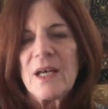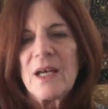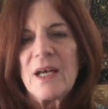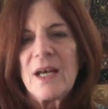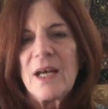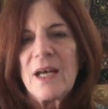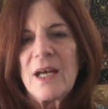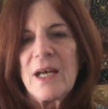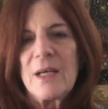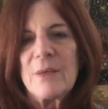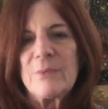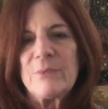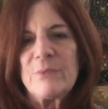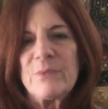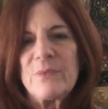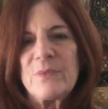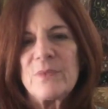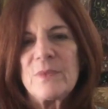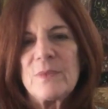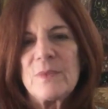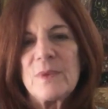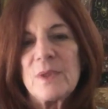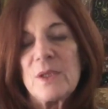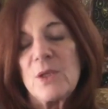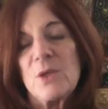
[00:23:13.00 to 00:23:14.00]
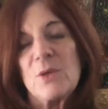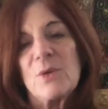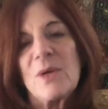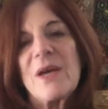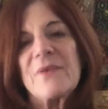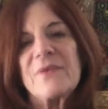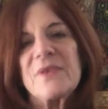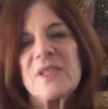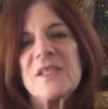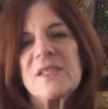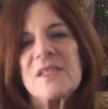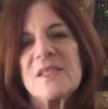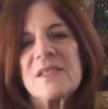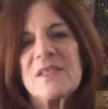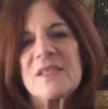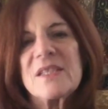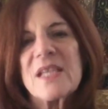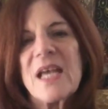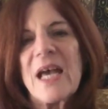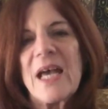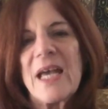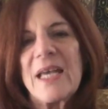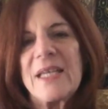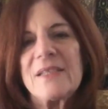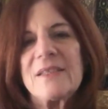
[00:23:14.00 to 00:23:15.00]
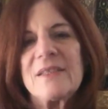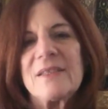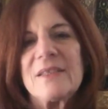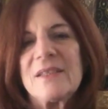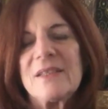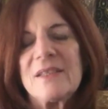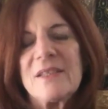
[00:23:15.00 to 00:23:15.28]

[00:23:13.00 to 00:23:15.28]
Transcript: um, you have to decide.